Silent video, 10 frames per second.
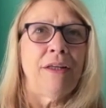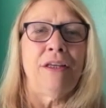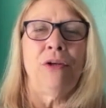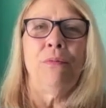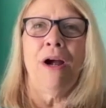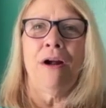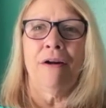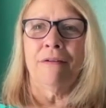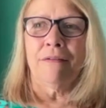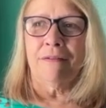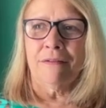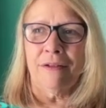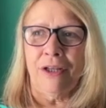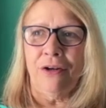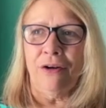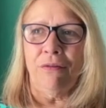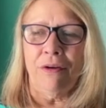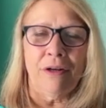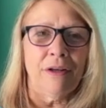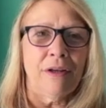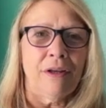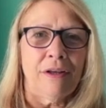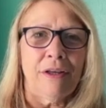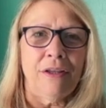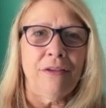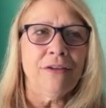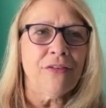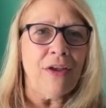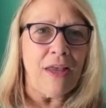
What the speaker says: you know, in this